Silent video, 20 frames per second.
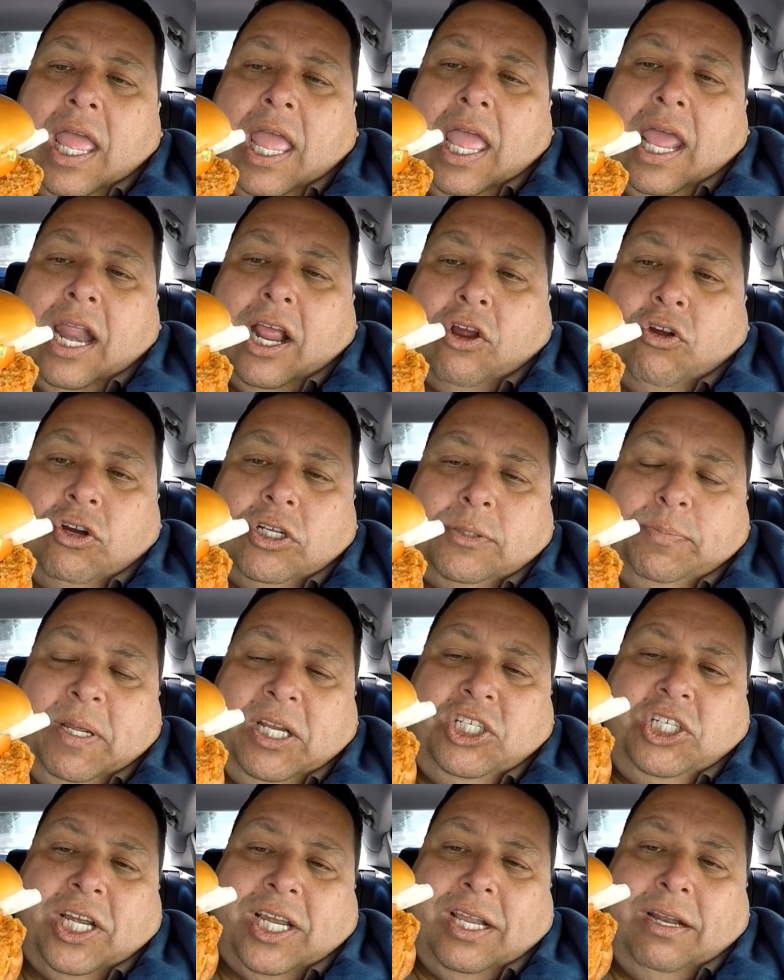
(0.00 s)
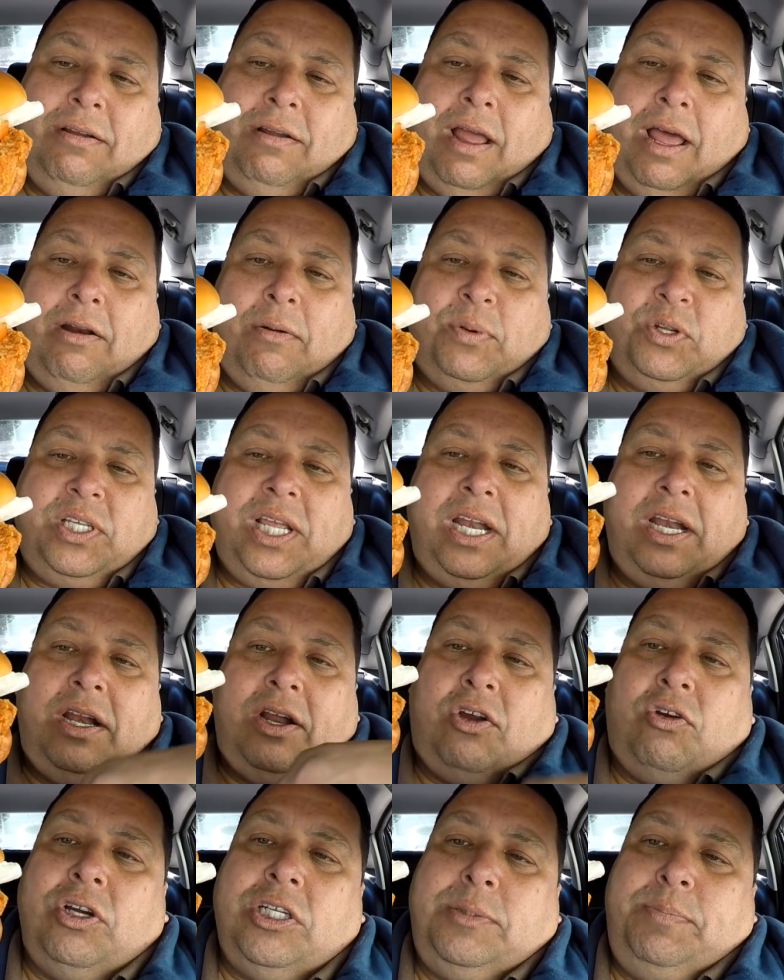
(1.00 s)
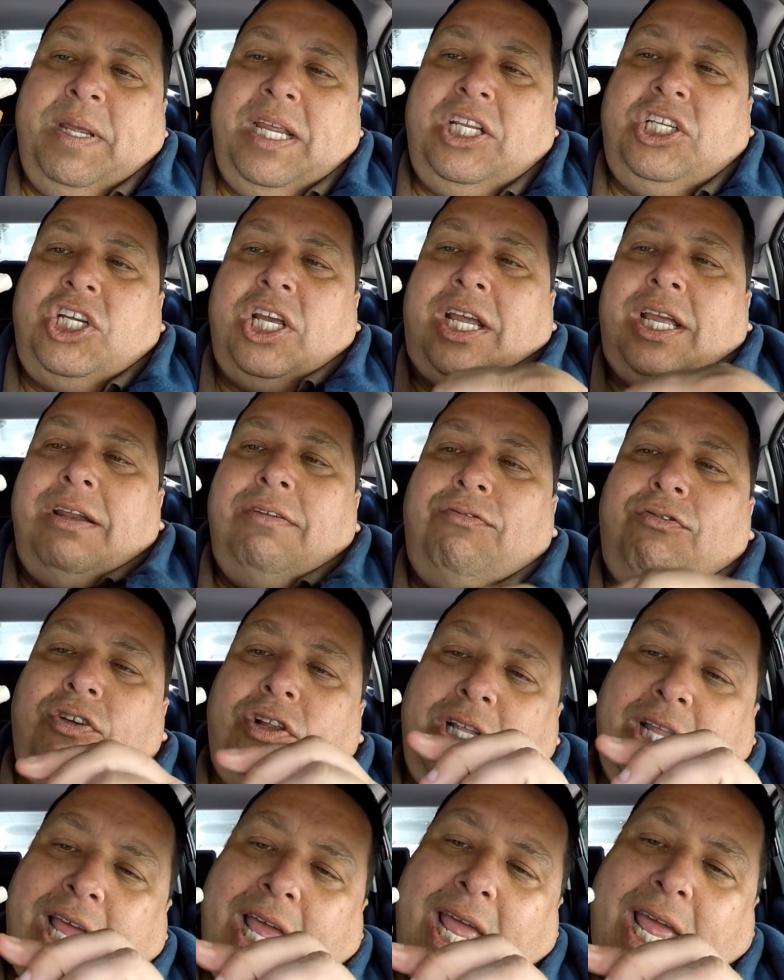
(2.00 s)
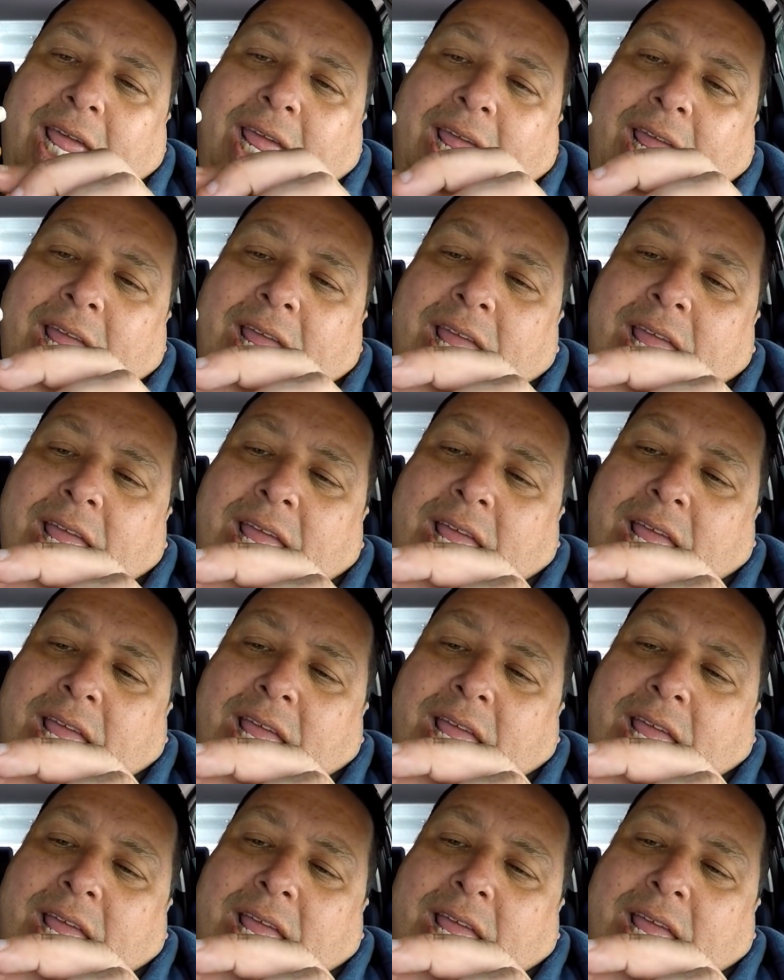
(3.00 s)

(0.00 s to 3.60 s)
and a crispy chicken, 100% crispy chicken filet